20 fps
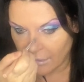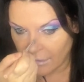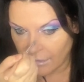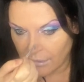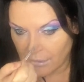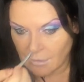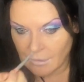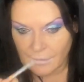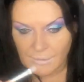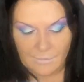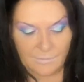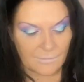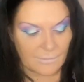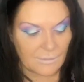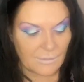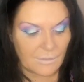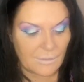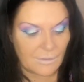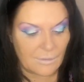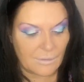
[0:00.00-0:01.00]
and
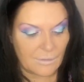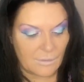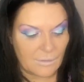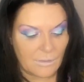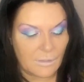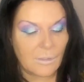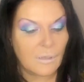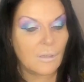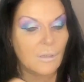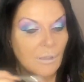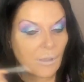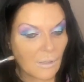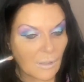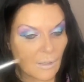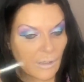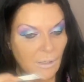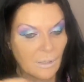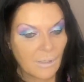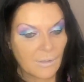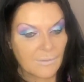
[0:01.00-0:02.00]

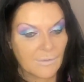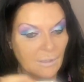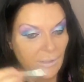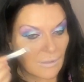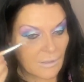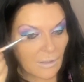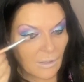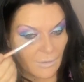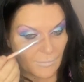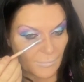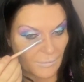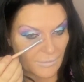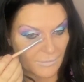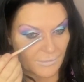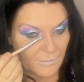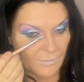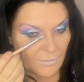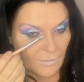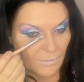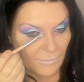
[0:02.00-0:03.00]
then I'm
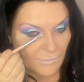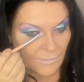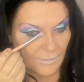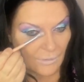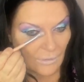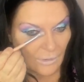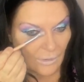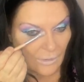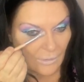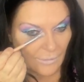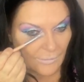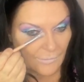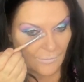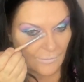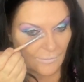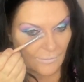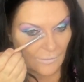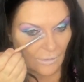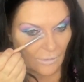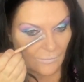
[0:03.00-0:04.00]
sort of I
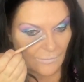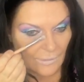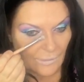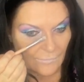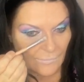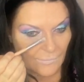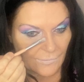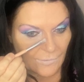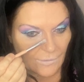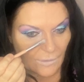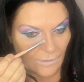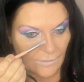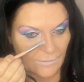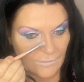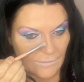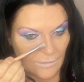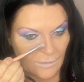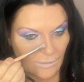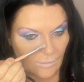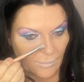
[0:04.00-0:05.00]
go down the
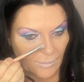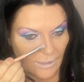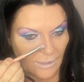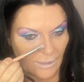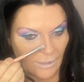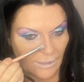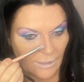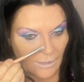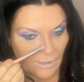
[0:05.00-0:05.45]
sides a little bit